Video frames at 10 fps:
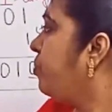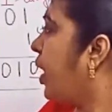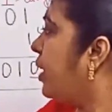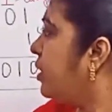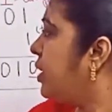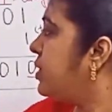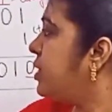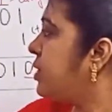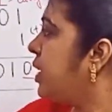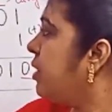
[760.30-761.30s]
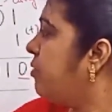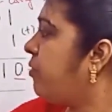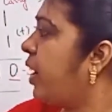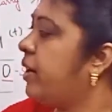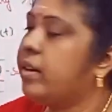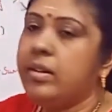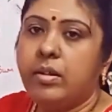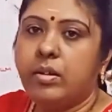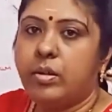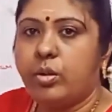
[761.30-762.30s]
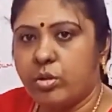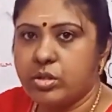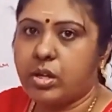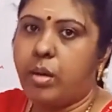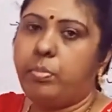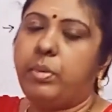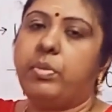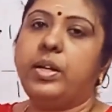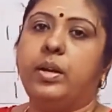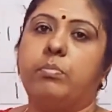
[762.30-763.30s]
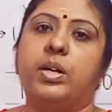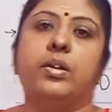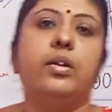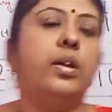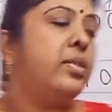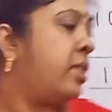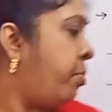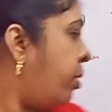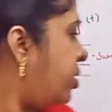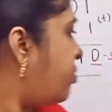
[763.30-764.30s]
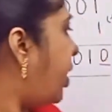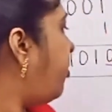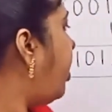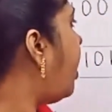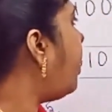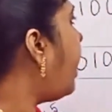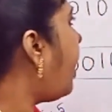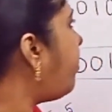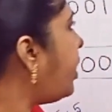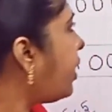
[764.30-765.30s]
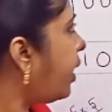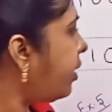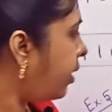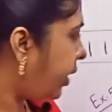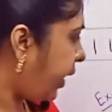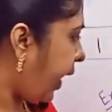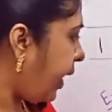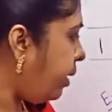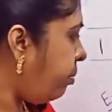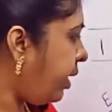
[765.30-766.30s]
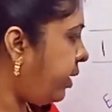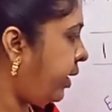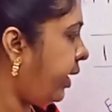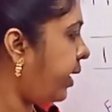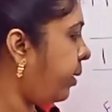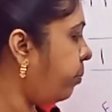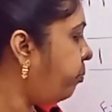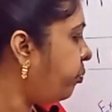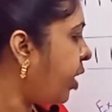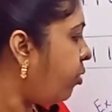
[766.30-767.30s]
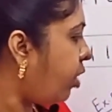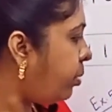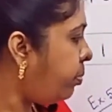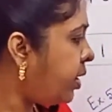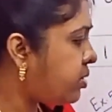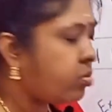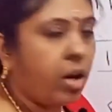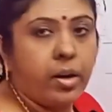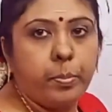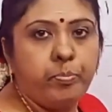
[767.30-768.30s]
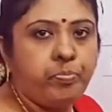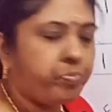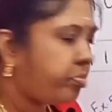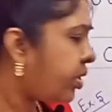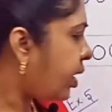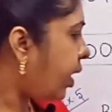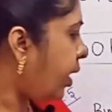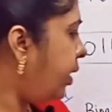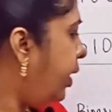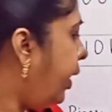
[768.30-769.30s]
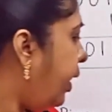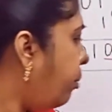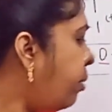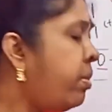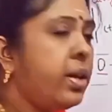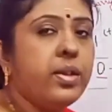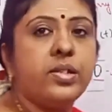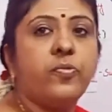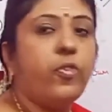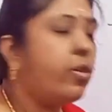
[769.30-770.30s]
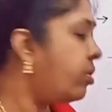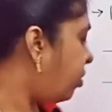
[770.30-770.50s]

And this is the final 2's complement number. Suppose when we are having a carry bit here, 1 plus 1, remember this fourth